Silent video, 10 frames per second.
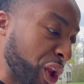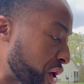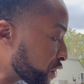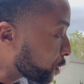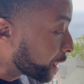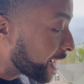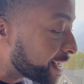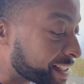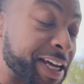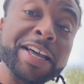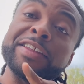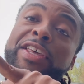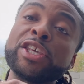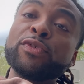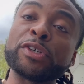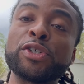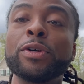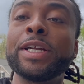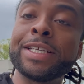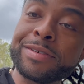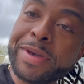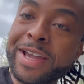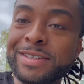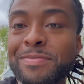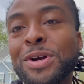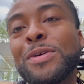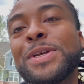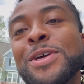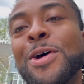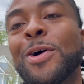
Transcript: So guys, thank you for tuning in to Baggers and Bourbon.